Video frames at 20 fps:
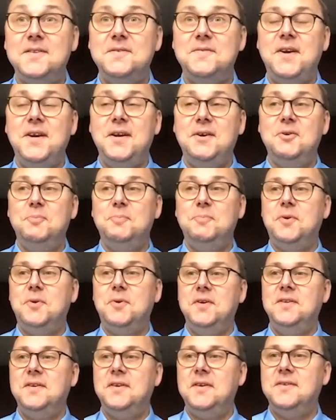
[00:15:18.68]
a very good point,
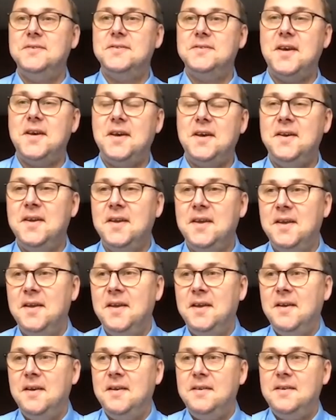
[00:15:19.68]
because the
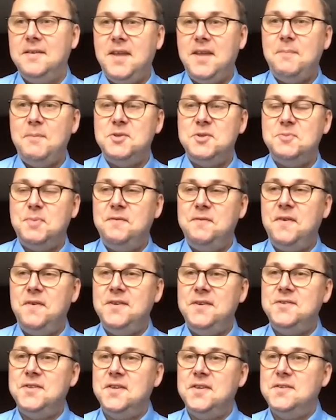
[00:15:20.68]
damage
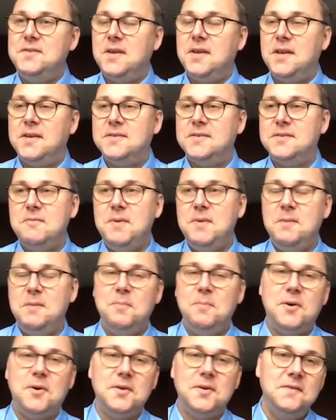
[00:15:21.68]
prevention is extremely
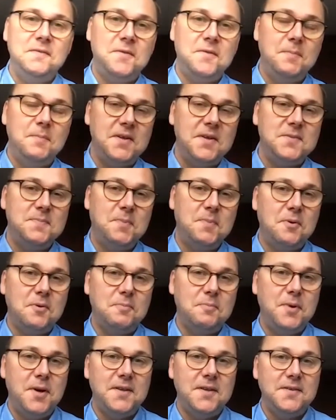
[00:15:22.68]
important for bespoke
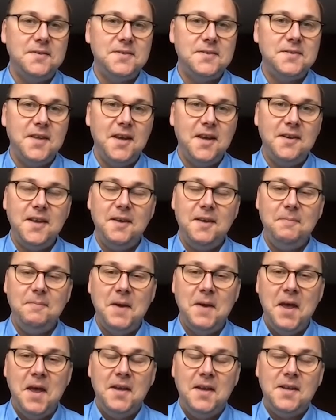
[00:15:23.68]
brands. They
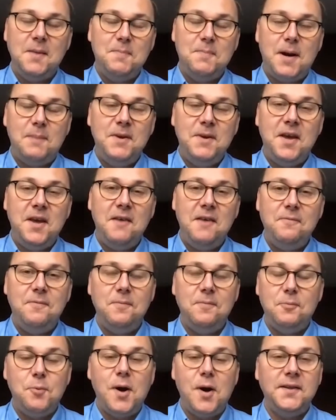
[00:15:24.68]
probably have
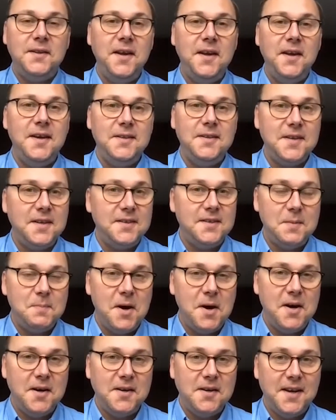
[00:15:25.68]
one hit at the
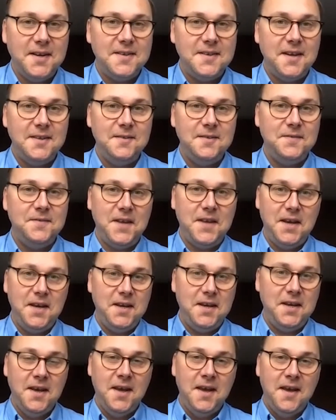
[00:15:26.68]
market, and if they
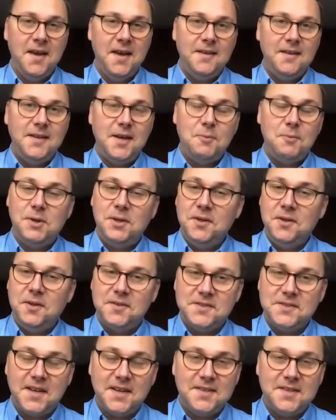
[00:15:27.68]
will not
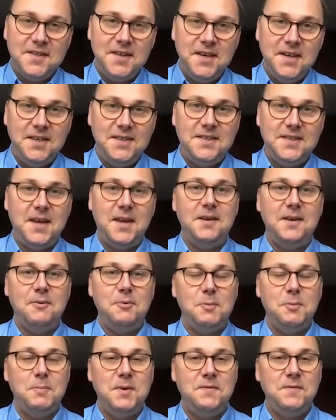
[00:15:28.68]
succeed, it will
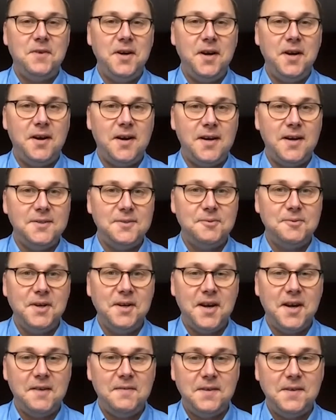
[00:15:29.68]
be very hard to
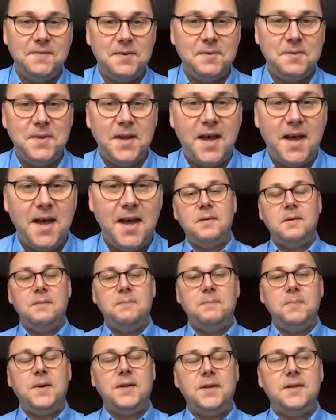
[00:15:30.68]
recover from that.
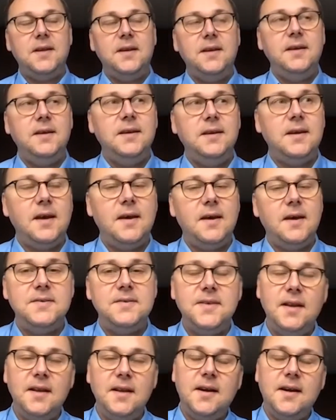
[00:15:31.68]
But the
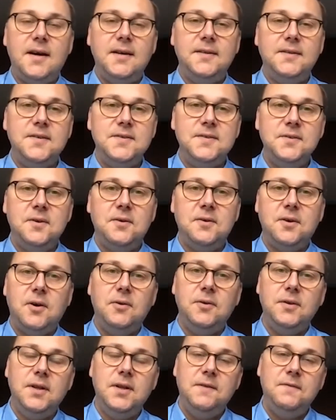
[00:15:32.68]
StellarGuard is not
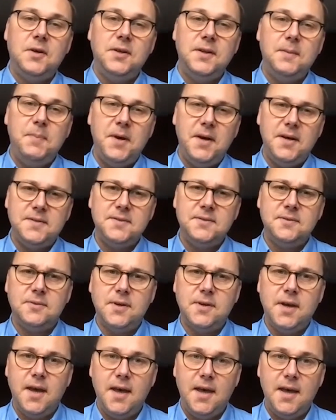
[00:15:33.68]
only for the personal
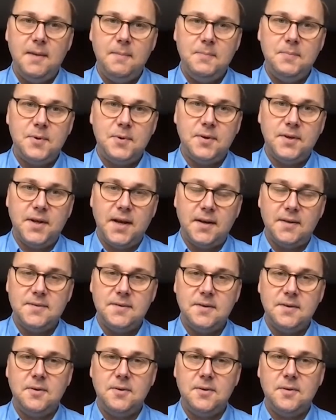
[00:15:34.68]
care product,
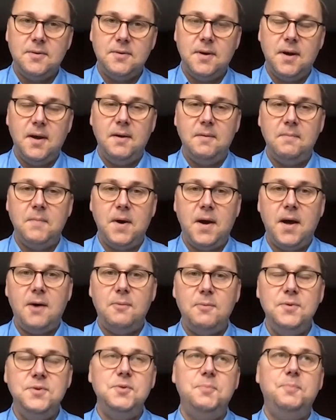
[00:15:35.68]
or how
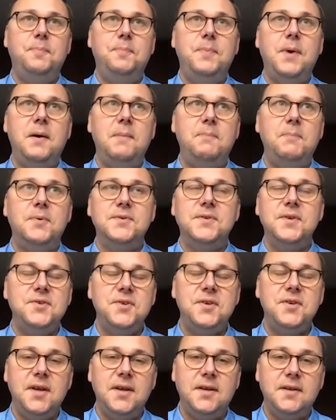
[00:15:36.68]
would you
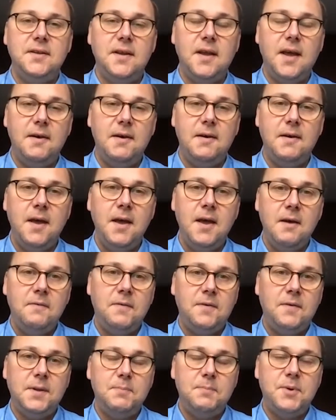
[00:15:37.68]
position it for
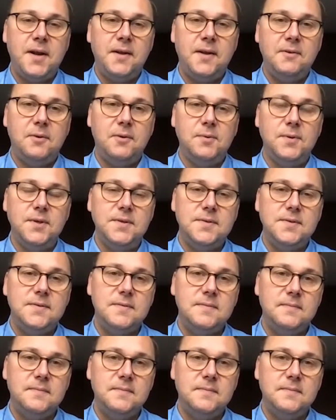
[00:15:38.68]
the brand owners?